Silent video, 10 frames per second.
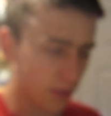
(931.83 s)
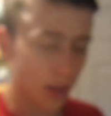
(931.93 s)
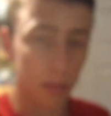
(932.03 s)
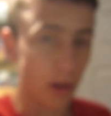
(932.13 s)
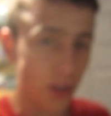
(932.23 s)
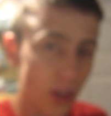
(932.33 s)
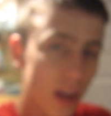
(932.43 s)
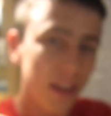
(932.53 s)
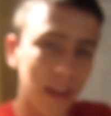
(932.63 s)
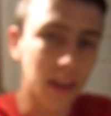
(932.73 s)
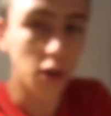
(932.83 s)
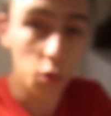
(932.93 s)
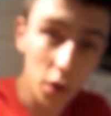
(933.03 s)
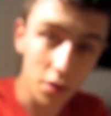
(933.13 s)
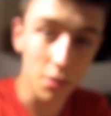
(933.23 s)
of celebration, take you
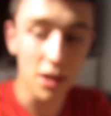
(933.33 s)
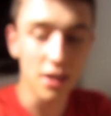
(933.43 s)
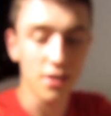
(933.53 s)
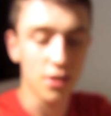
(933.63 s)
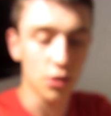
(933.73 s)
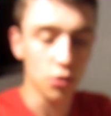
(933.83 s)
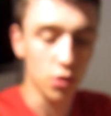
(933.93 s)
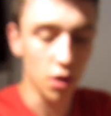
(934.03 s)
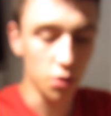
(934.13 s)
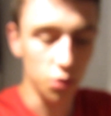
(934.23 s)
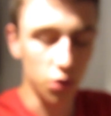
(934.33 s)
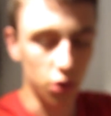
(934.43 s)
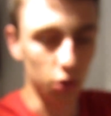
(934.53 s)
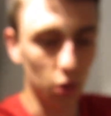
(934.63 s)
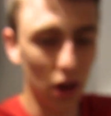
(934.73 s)
with me to go
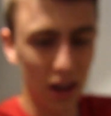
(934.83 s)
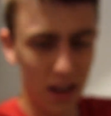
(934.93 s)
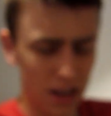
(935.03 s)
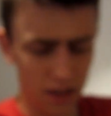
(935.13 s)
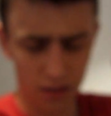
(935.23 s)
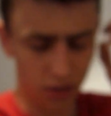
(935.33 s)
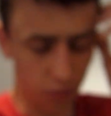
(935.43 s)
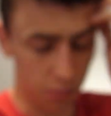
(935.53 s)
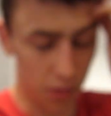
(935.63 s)
to some